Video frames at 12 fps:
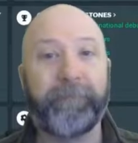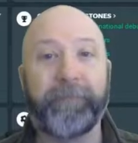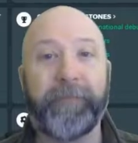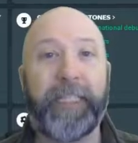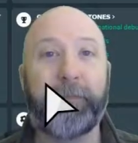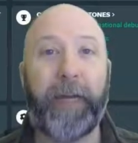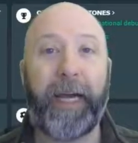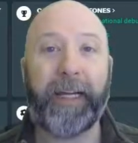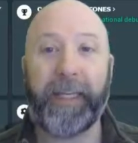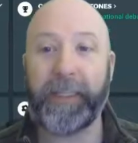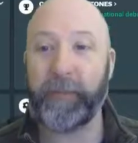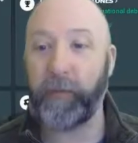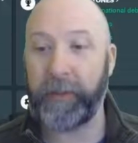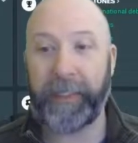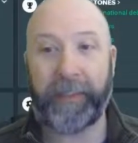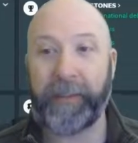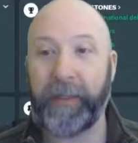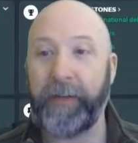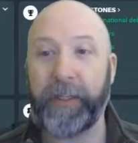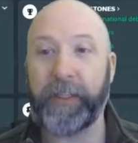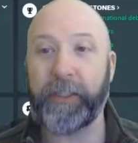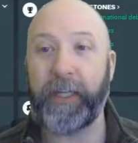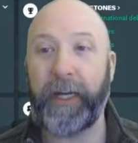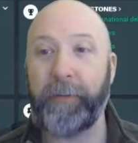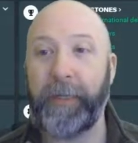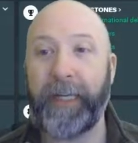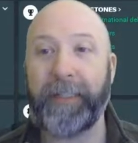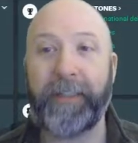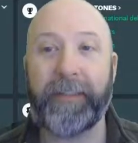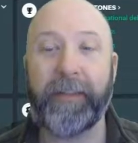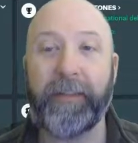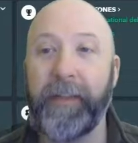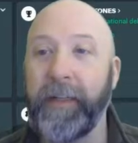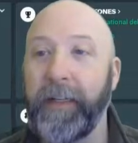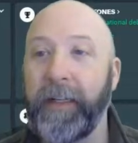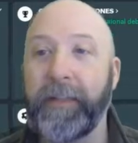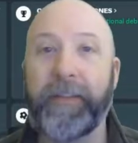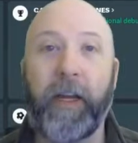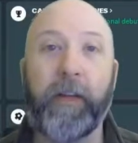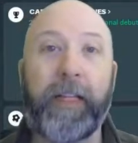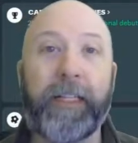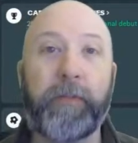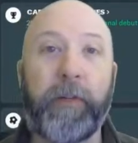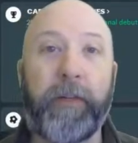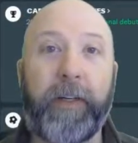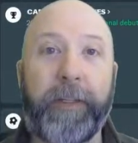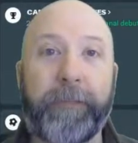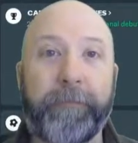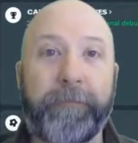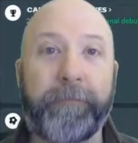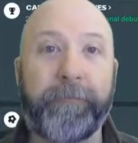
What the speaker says: He's back. He did a very good job last season. So, let's move on.